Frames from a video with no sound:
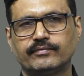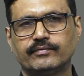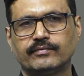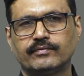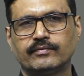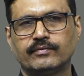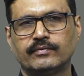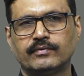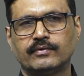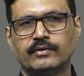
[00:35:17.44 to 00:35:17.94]

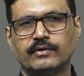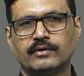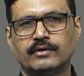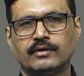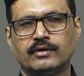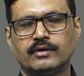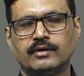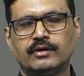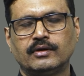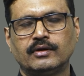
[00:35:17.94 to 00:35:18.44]

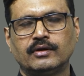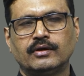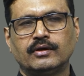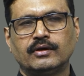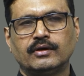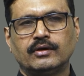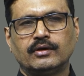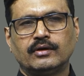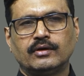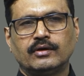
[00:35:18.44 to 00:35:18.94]

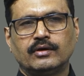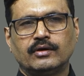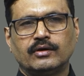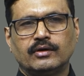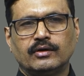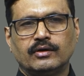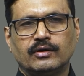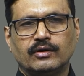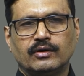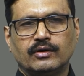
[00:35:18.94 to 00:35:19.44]

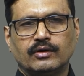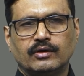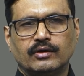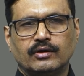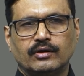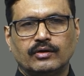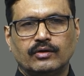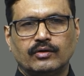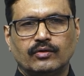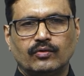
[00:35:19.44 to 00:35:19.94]

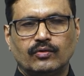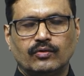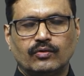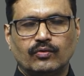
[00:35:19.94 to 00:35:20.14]
No one is speaking in this clip.